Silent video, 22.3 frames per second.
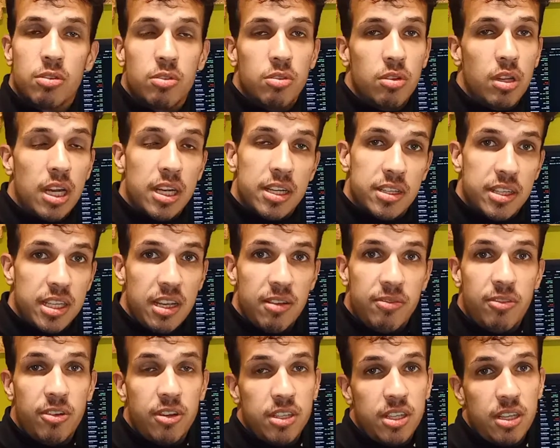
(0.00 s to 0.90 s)
So let's say,
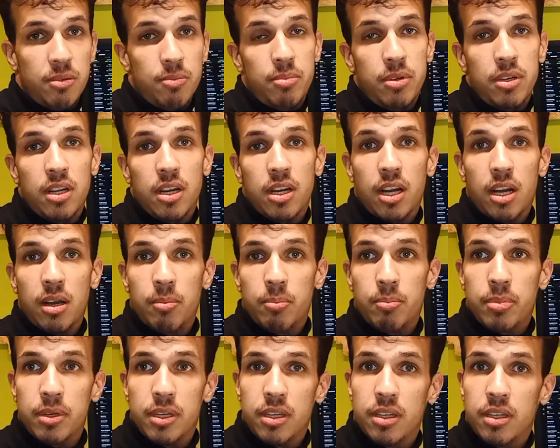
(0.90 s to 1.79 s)
for example, a
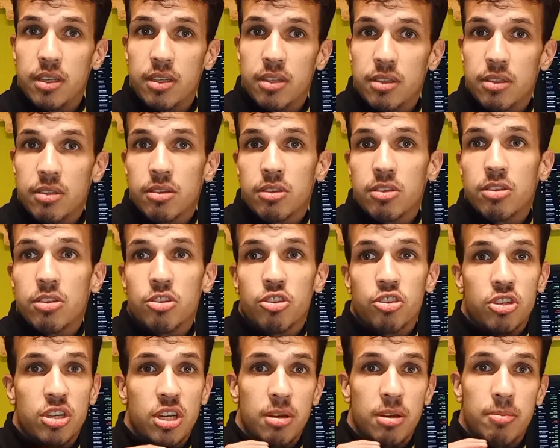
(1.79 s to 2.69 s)
company's
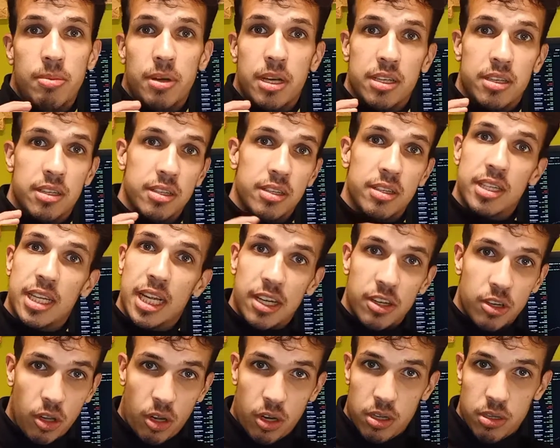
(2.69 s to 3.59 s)
share price is
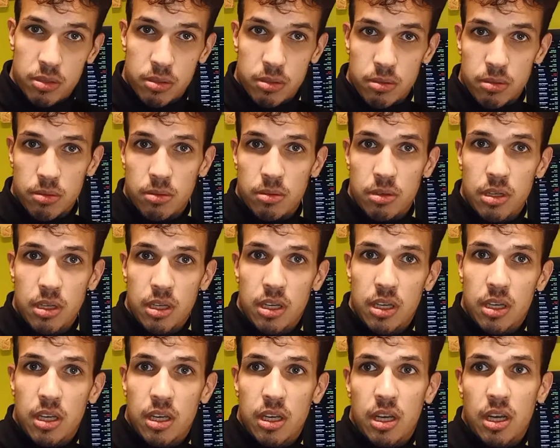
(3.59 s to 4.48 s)
$10
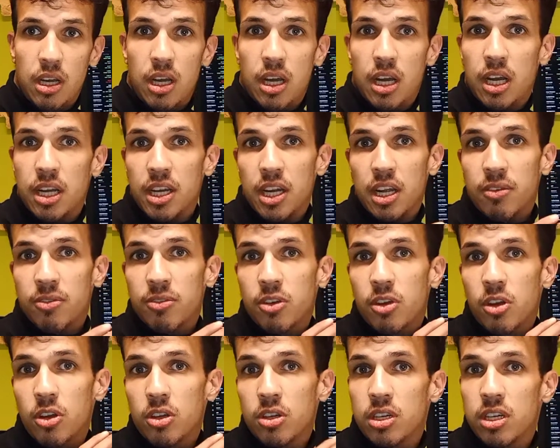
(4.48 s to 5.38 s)
and they have
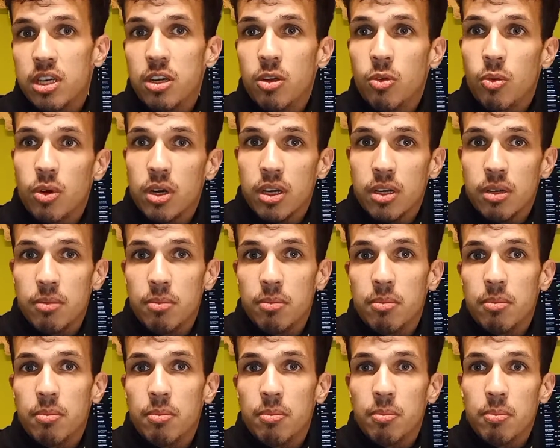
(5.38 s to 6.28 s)
currently 1
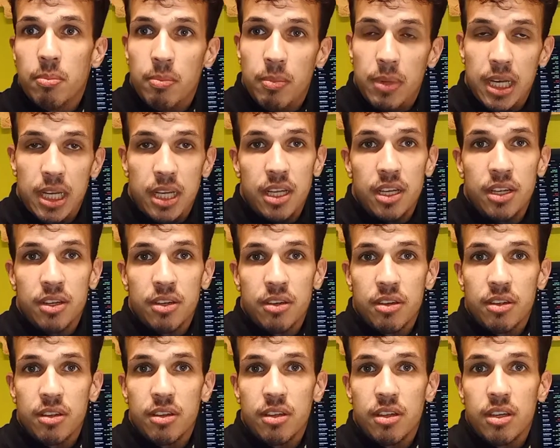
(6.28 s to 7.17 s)

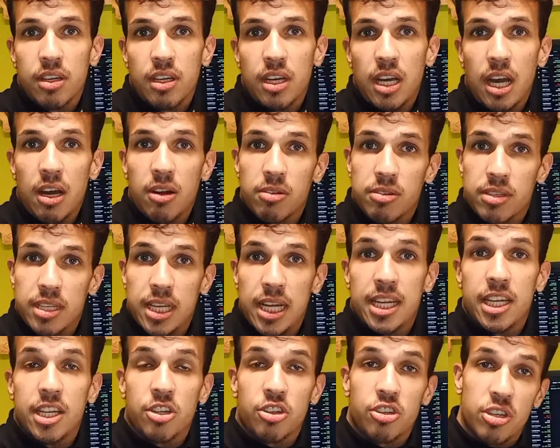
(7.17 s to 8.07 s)
million
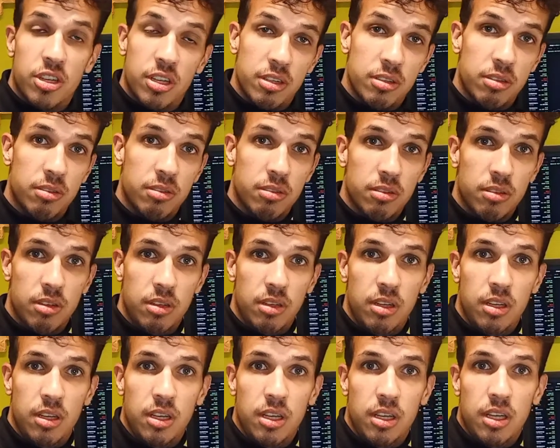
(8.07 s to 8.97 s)
outstanding shares.
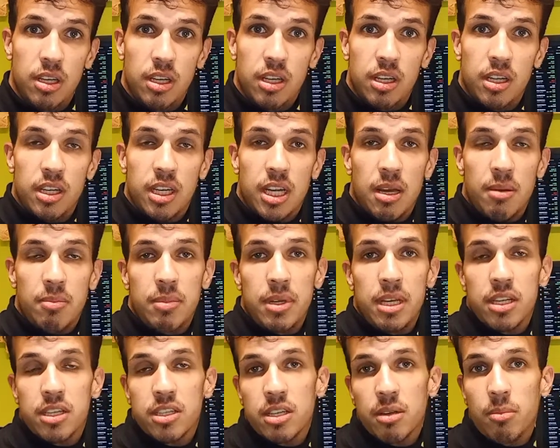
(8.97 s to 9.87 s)
That
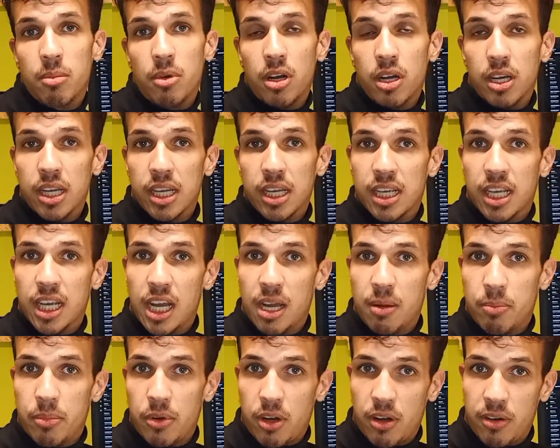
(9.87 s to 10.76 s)
makes a market
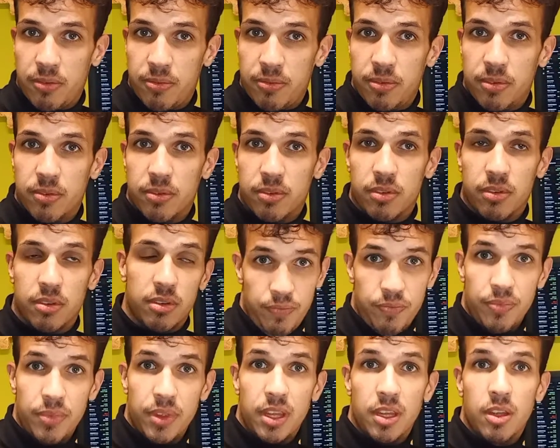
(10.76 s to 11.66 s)
cap of
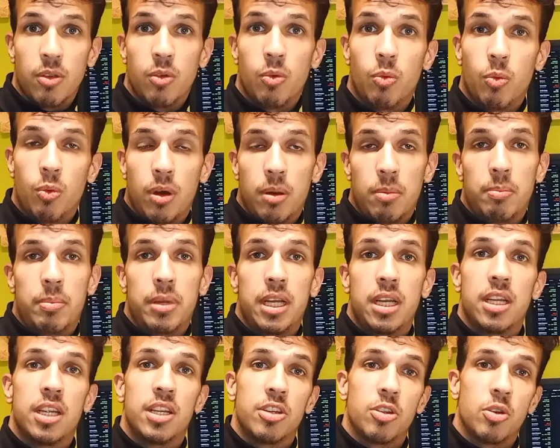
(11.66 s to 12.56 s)
$1
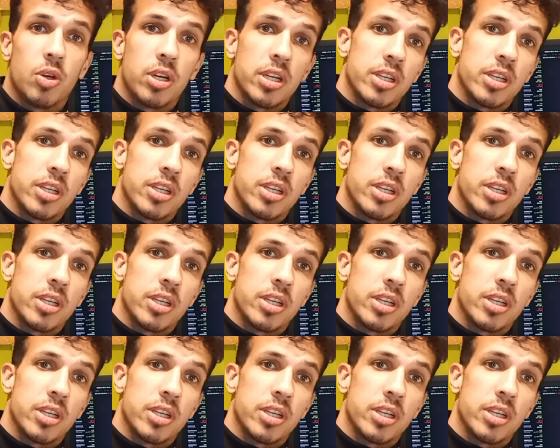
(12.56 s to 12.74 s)
billion.